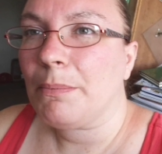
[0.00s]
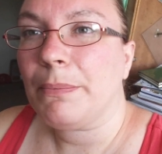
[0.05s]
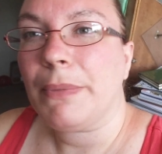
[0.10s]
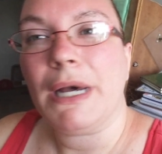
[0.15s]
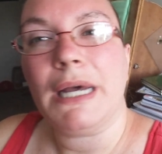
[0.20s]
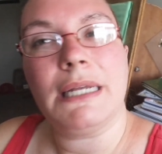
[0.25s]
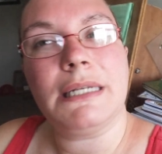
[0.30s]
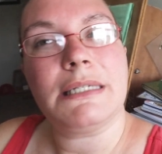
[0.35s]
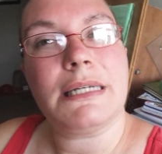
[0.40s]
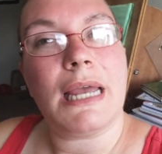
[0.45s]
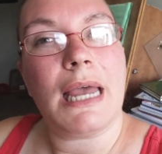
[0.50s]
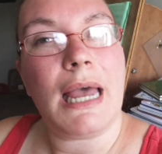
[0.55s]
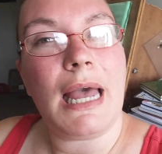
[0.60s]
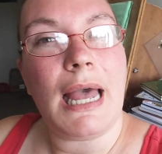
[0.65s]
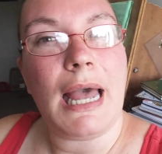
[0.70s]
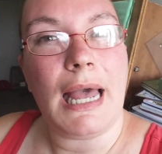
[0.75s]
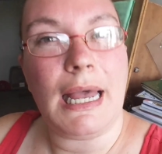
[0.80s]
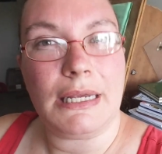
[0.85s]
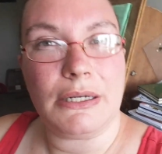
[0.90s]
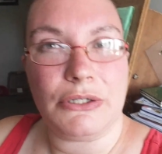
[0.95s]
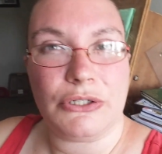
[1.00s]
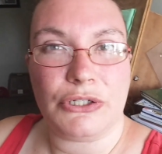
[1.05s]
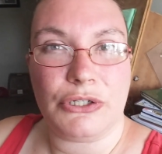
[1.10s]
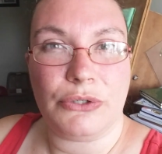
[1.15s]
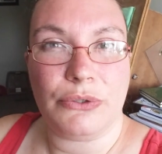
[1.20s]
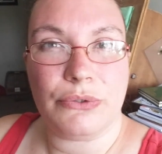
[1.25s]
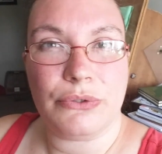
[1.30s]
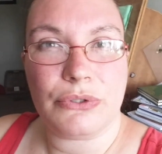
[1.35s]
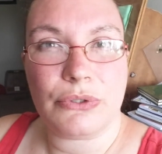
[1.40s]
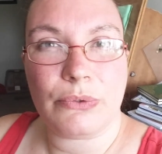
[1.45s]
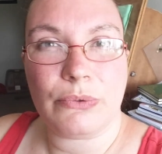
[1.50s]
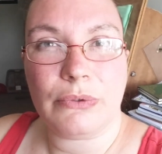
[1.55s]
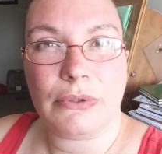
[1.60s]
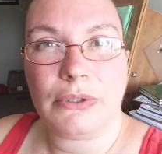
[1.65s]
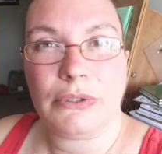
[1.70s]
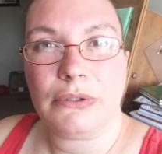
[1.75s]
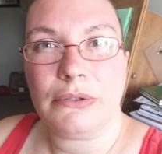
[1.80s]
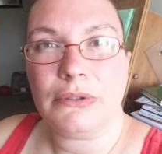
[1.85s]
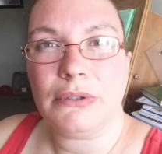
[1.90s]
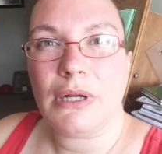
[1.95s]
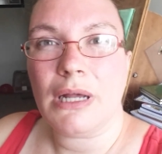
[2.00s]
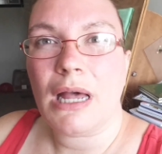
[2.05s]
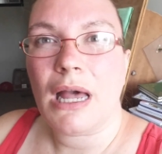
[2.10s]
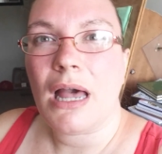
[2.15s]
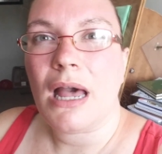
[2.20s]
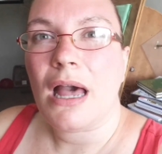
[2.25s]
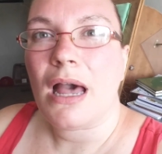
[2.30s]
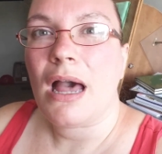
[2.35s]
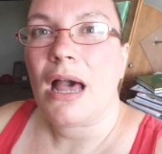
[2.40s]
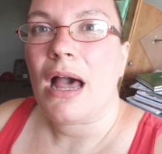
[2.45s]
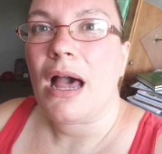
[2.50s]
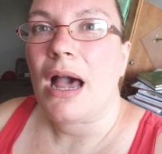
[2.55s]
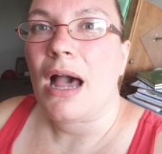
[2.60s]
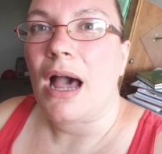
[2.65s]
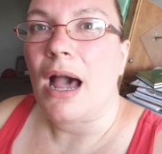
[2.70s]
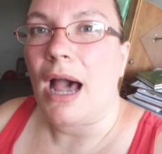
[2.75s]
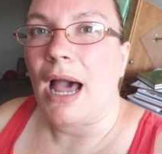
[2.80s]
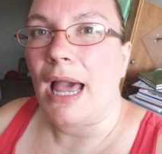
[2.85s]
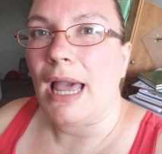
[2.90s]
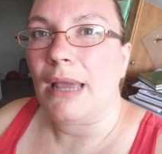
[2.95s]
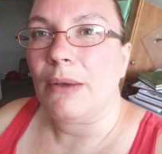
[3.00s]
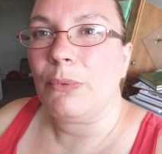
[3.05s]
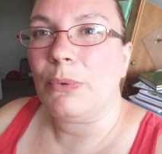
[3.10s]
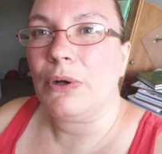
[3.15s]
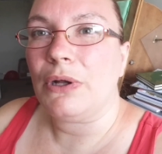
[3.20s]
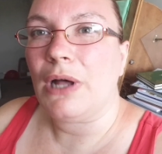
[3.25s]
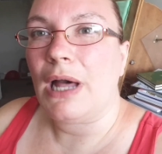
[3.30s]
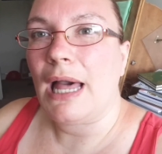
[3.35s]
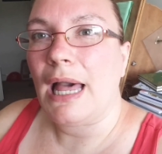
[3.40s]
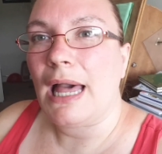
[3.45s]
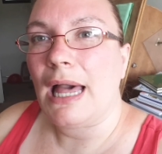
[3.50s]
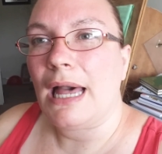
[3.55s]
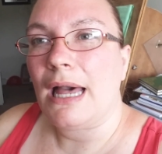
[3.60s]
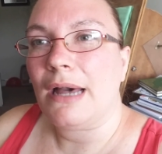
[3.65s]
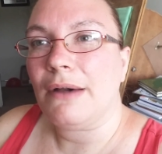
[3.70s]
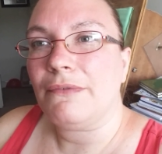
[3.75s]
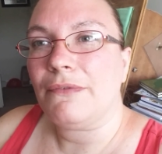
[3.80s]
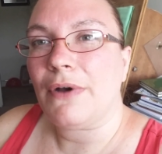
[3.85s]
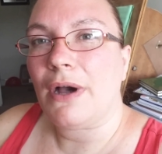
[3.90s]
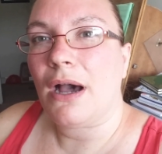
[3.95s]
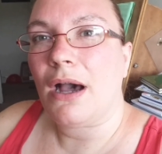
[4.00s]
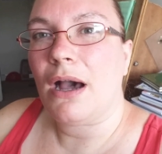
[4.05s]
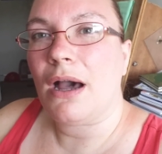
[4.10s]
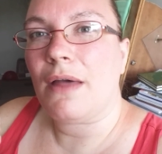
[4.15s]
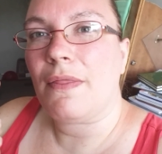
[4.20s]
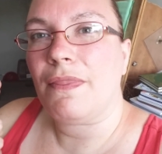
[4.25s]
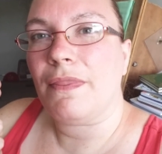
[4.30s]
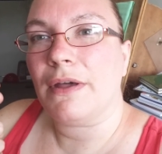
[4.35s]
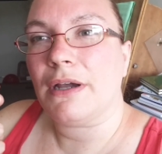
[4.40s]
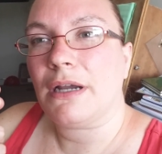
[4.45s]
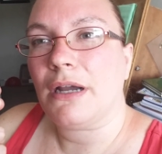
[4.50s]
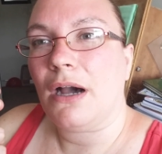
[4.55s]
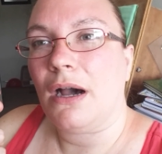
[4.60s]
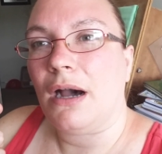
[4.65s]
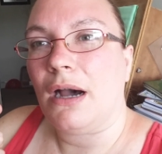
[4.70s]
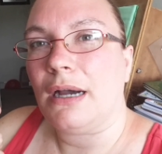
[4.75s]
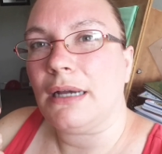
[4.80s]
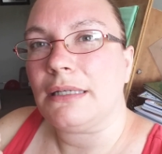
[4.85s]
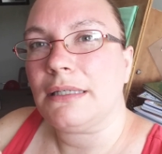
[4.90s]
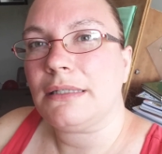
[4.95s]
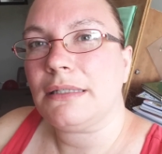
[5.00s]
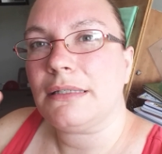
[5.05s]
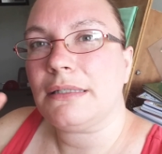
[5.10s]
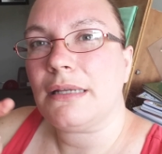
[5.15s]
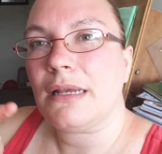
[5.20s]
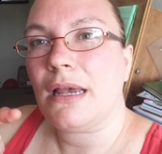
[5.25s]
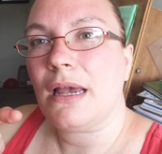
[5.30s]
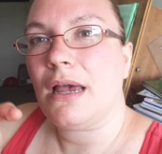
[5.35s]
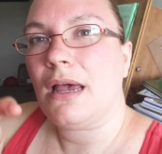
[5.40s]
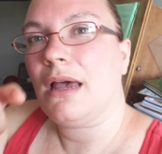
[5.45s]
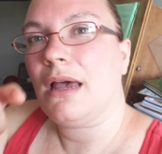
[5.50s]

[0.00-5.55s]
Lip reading: But as usual, I will have the costs